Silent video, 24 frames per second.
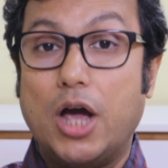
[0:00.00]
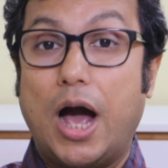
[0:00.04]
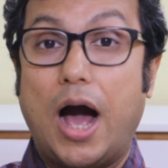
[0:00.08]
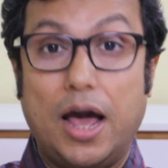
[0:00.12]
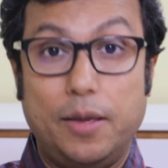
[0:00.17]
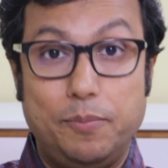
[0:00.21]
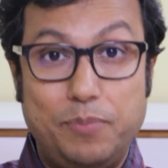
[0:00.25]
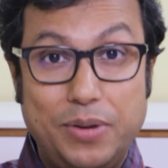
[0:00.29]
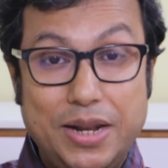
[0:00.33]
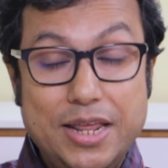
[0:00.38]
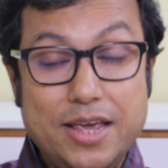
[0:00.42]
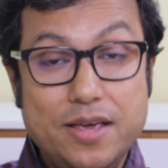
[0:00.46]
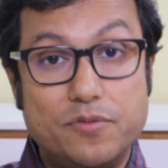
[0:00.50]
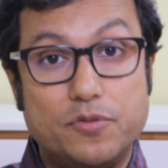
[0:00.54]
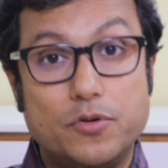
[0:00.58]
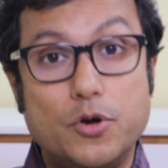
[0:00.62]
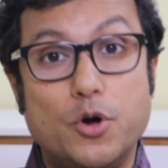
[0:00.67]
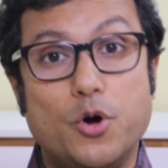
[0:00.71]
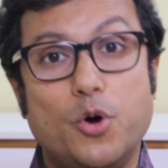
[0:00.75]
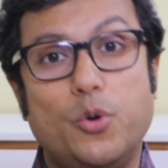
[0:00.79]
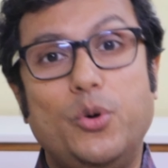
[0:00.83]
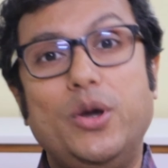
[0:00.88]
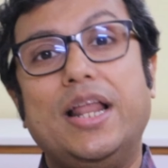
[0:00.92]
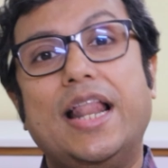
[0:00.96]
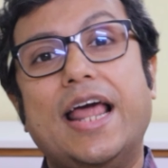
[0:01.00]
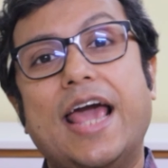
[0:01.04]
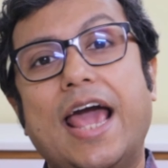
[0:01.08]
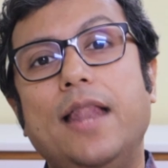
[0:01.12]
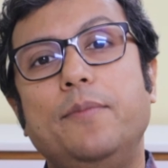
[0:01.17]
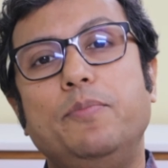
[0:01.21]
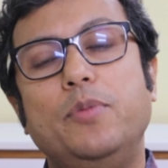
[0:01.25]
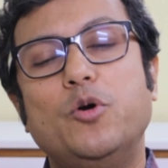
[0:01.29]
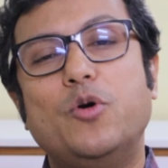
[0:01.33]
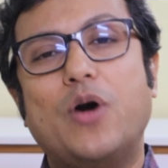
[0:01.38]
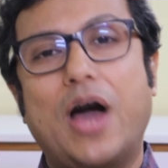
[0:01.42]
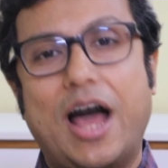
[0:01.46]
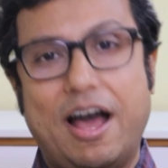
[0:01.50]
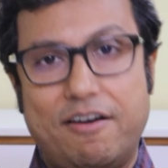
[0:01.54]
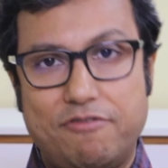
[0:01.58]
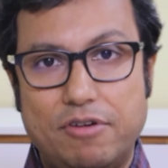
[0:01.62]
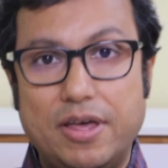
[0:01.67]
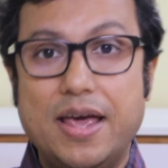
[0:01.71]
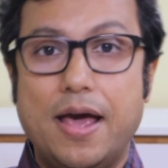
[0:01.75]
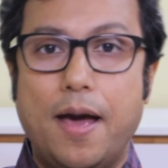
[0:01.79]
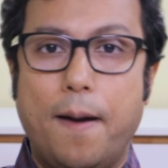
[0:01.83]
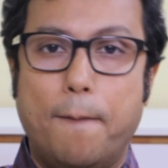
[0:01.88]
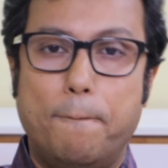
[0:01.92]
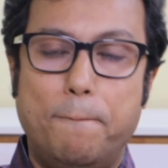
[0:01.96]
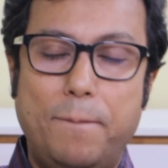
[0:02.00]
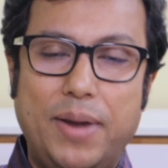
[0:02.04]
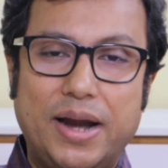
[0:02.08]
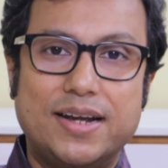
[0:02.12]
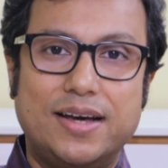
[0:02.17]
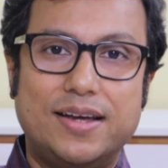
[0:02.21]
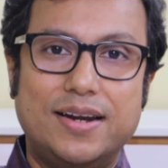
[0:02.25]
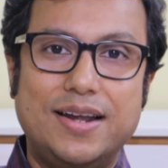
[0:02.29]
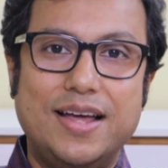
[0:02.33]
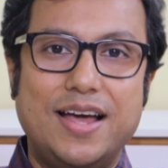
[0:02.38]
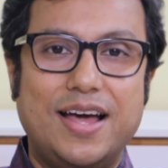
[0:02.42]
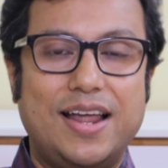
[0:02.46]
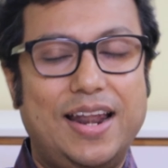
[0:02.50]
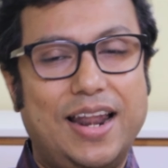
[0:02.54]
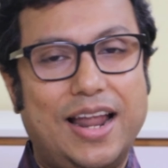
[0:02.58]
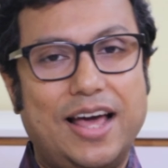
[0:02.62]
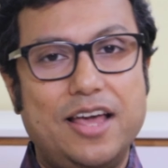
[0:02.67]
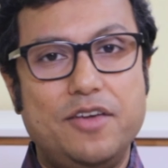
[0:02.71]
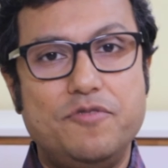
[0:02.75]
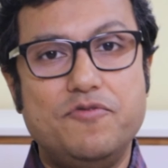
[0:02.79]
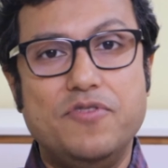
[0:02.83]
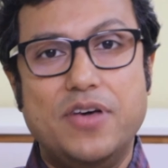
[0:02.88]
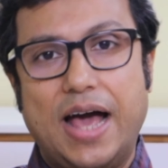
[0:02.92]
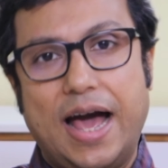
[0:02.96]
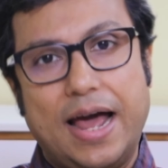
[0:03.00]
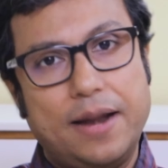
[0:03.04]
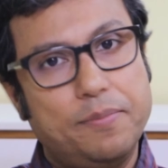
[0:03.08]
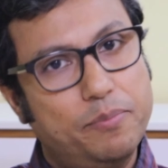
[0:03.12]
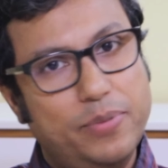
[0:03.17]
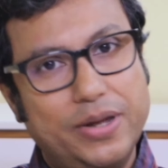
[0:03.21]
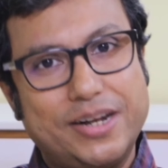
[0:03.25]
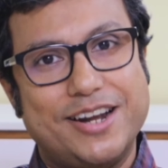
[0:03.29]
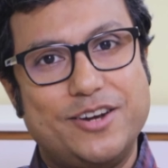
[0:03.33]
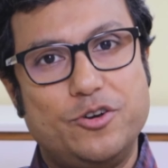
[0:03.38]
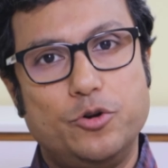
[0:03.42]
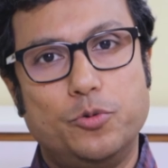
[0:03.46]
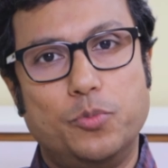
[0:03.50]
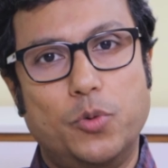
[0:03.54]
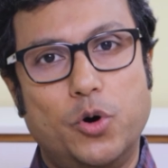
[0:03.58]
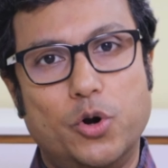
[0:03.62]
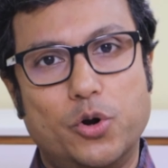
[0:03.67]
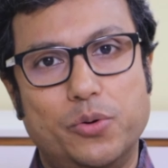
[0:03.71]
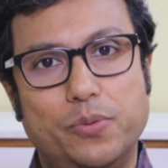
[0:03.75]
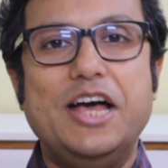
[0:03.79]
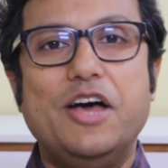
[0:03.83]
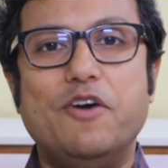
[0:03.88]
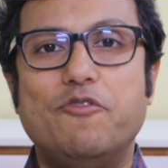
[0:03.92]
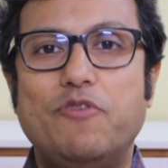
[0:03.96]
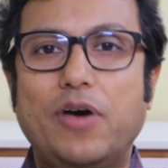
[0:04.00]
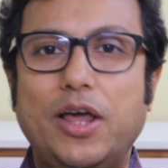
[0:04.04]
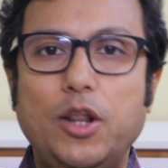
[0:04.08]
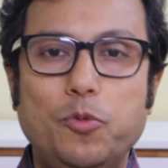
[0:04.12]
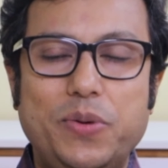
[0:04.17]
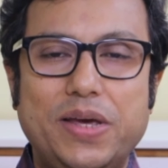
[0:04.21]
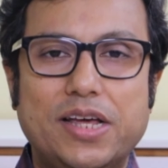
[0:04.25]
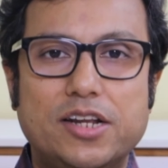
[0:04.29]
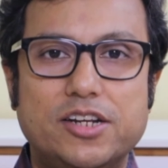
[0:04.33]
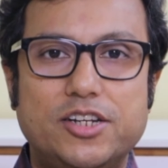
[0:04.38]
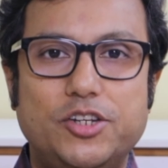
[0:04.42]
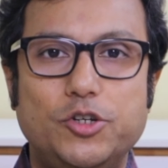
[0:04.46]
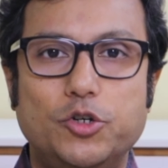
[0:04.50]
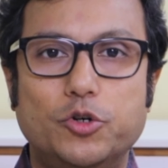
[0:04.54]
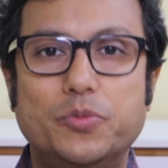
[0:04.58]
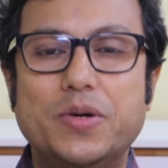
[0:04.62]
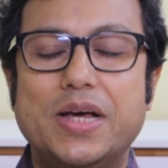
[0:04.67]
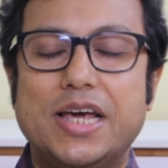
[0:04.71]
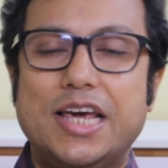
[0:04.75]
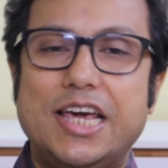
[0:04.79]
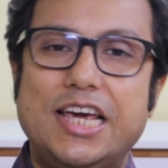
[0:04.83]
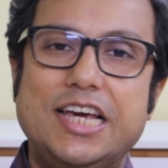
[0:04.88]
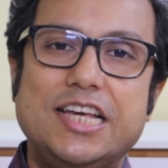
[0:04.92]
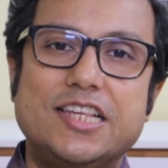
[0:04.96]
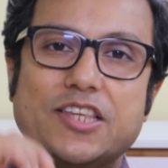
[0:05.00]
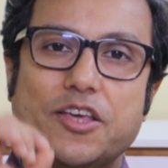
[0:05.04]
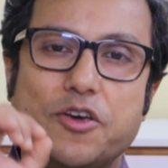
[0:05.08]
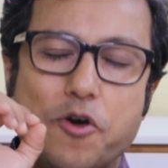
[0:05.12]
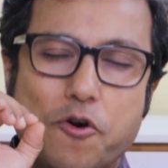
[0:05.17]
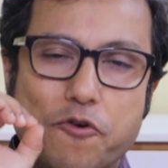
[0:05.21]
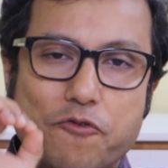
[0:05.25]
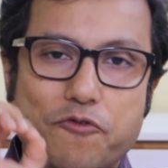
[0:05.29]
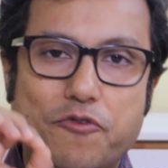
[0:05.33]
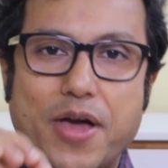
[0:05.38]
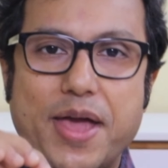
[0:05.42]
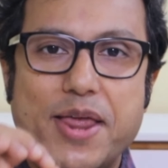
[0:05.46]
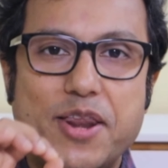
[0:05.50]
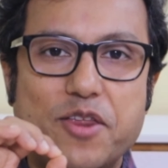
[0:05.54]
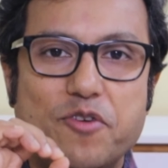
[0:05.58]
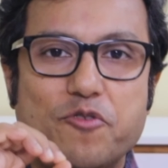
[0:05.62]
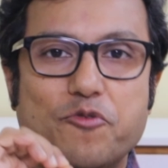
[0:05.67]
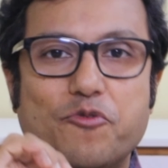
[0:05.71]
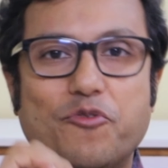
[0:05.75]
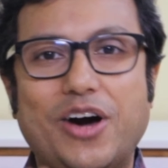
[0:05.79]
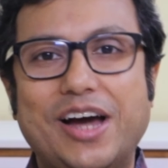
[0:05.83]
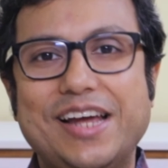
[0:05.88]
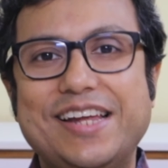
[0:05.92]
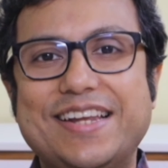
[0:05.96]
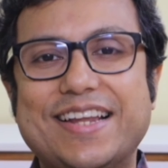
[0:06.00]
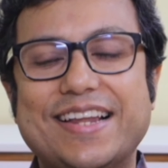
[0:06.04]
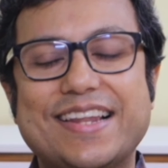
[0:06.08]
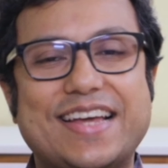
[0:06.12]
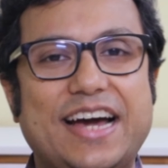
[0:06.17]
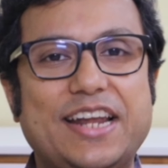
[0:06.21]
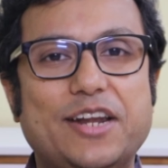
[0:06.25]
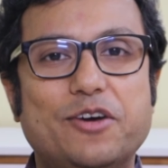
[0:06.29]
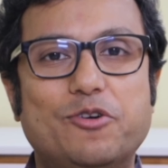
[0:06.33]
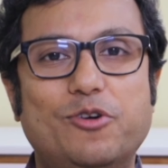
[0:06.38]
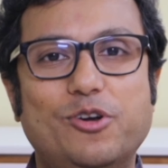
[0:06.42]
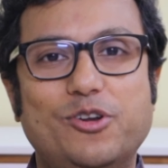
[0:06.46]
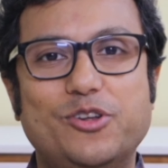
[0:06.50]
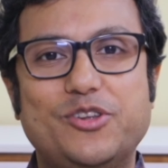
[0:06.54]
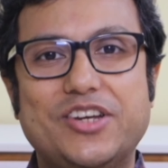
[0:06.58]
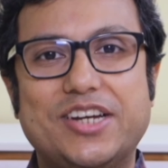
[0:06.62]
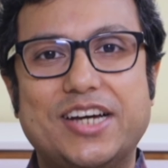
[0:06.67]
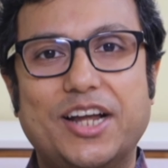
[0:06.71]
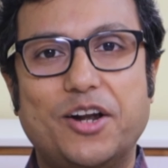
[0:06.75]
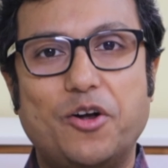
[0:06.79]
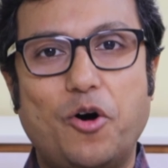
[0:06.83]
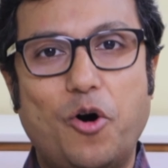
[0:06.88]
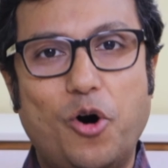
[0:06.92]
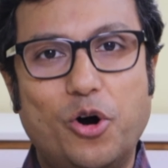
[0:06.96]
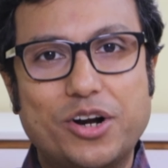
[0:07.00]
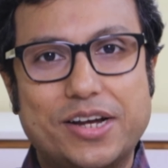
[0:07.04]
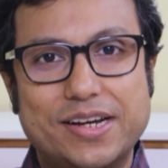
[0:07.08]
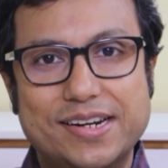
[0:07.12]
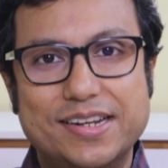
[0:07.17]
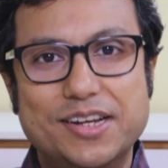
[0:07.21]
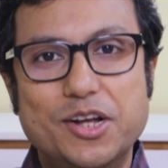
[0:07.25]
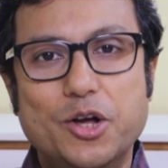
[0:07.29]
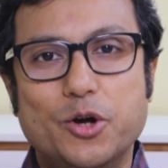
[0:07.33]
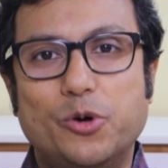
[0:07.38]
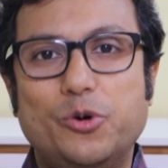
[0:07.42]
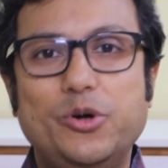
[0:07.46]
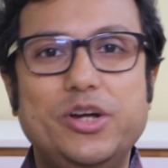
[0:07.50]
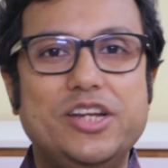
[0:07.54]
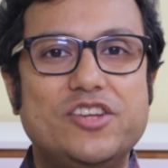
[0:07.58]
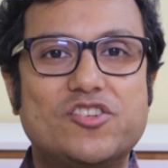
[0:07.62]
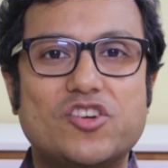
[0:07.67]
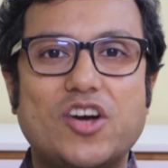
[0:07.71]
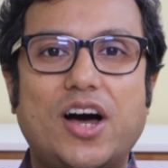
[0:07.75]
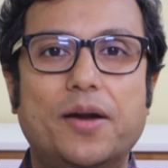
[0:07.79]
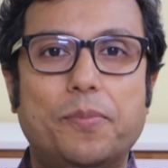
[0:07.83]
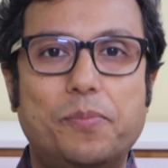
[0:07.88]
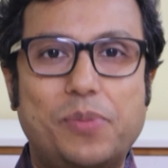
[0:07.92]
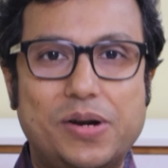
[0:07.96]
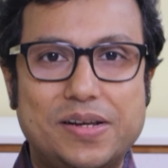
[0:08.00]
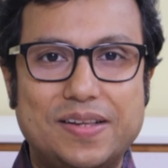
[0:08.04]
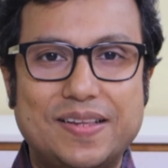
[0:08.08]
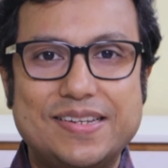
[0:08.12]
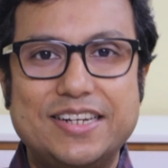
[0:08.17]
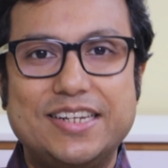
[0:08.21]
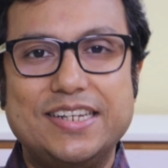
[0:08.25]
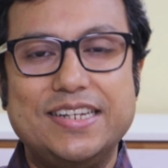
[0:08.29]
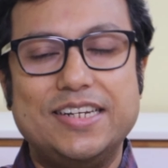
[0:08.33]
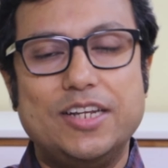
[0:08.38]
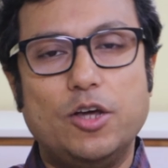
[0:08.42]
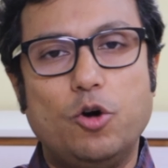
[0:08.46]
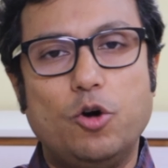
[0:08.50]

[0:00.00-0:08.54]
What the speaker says: I believe will help you have a better life and better tomorrow. Fallopian tube is a very vital gynecological organ which are present in